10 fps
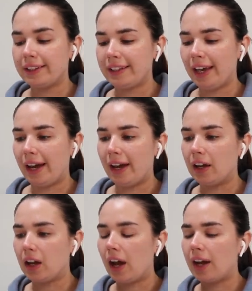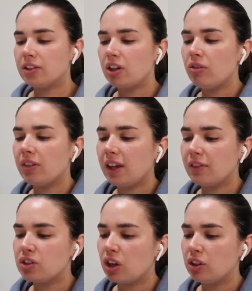Yeah, I don't think
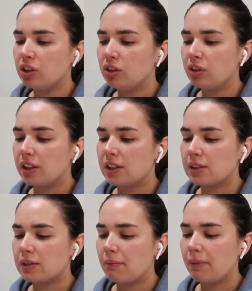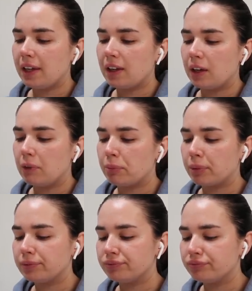I've shown you this makeup
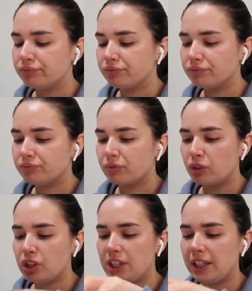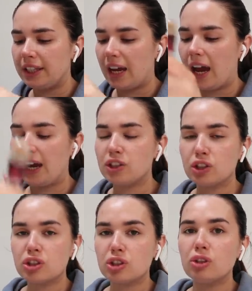routine yet. I
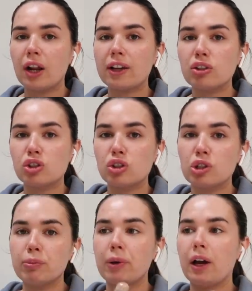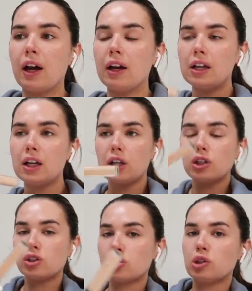just do like super
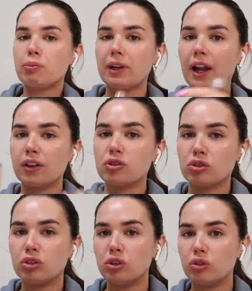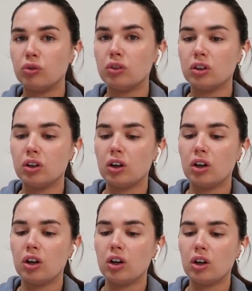natural,
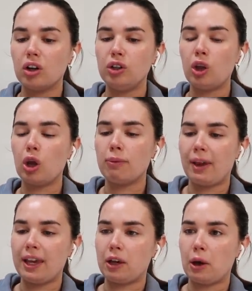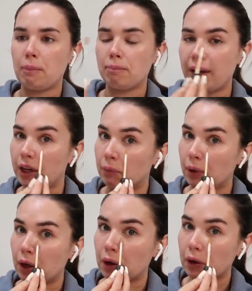no makeup
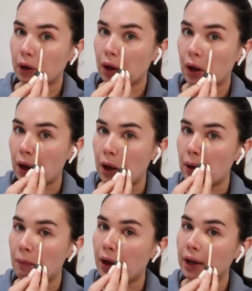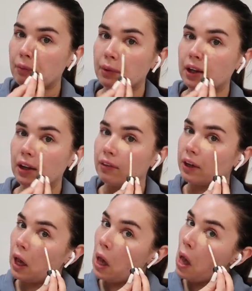look. And I've been
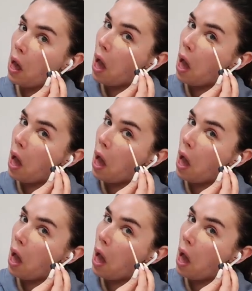loving it.